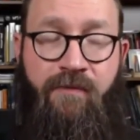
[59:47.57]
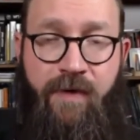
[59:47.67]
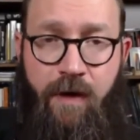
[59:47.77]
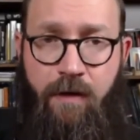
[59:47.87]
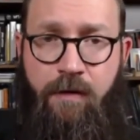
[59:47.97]

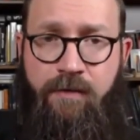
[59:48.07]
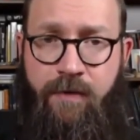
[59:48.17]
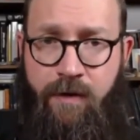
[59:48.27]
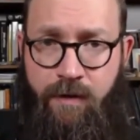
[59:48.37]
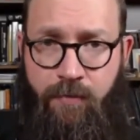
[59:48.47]
very,
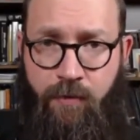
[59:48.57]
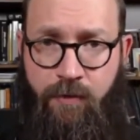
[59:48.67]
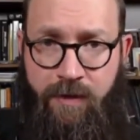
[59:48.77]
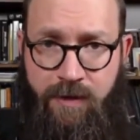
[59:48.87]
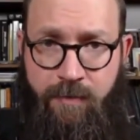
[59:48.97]
very
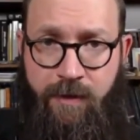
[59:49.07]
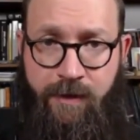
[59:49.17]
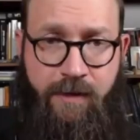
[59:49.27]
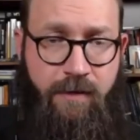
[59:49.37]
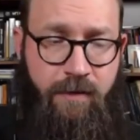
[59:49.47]
important
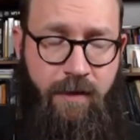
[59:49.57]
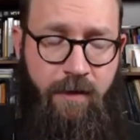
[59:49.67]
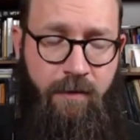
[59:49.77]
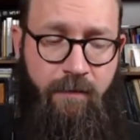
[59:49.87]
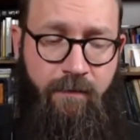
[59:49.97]
experience.
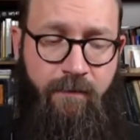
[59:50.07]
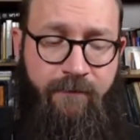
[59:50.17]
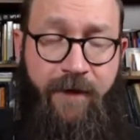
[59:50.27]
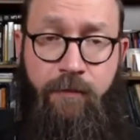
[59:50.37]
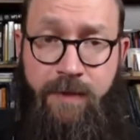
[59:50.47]
Uh,
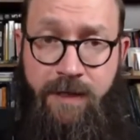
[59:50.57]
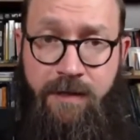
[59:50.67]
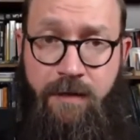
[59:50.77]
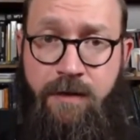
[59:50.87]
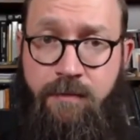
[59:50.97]
Feldman
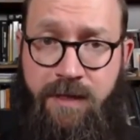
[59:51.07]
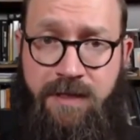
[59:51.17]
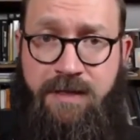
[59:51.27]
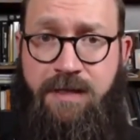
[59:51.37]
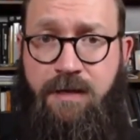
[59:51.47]
has done some
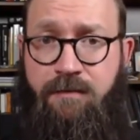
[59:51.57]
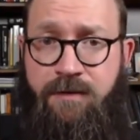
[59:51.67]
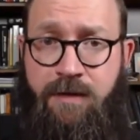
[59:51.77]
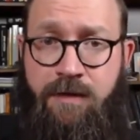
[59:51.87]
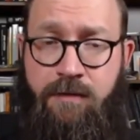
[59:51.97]
extensive
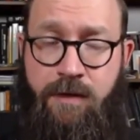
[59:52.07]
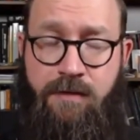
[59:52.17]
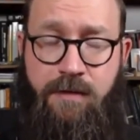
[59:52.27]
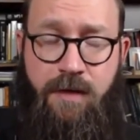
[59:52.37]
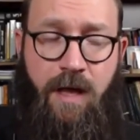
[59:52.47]
studies on
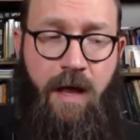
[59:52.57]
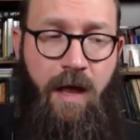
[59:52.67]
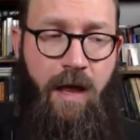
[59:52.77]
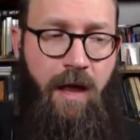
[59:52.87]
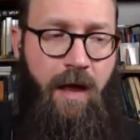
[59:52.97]
this.
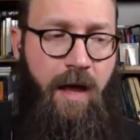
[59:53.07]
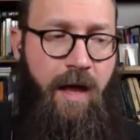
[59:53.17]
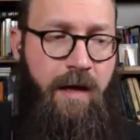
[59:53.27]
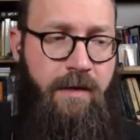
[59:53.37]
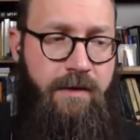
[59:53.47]

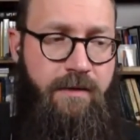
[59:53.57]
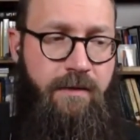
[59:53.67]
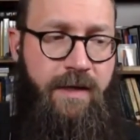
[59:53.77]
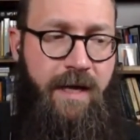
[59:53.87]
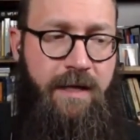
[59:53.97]
And
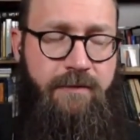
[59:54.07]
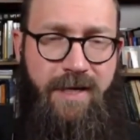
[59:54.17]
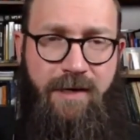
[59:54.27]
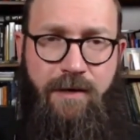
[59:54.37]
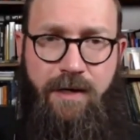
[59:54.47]
the
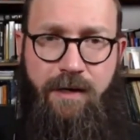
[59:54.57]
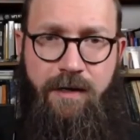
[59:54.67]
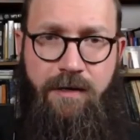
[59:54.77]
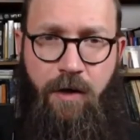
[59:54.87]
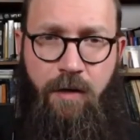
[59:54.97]
esoteric
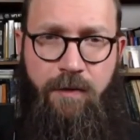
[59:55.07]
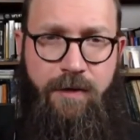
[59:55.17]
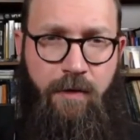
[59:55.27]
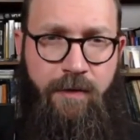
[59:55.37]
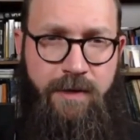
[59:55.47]
is
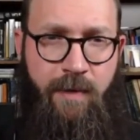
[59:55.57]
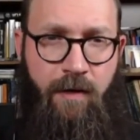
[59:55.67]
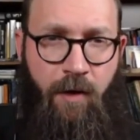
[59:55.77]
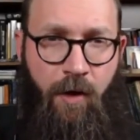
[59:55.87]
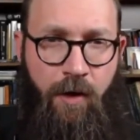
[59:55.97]
almost always
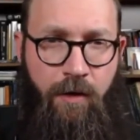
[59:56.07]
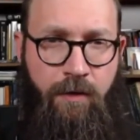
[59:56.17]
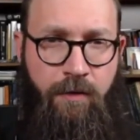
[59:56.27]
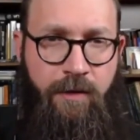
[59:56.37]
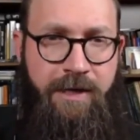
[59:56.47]
about awe.
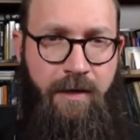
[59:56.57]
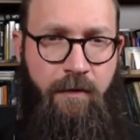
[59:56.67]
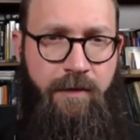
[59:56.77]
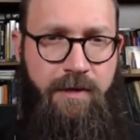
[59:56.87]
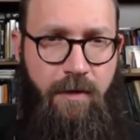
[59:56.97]
It's
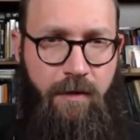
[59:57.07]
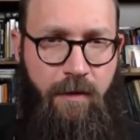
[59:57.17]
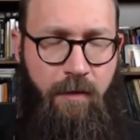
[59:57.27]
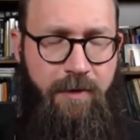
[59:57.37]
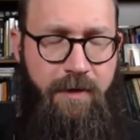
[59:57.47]
always
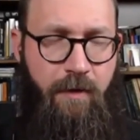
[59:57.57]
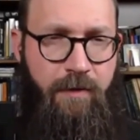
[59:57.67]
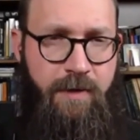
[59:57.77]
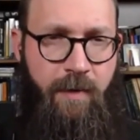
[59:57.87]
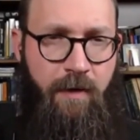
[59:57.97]
almost
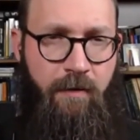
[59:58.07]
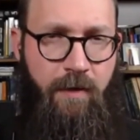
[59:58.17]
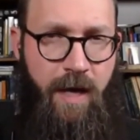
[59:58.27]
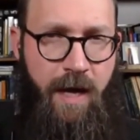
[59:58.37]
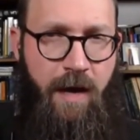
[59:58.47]
always about
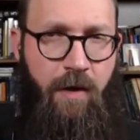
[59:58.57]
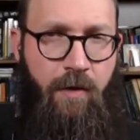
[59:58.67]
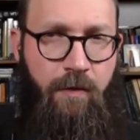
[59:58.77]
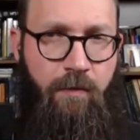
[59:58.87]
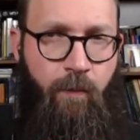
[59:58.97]

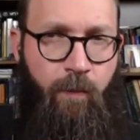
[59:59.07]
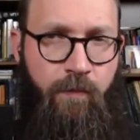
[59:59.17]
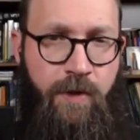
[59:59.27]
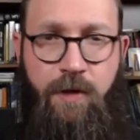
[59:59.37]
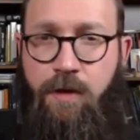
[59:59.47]
how
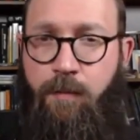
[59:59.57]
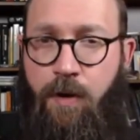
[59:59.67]
you're a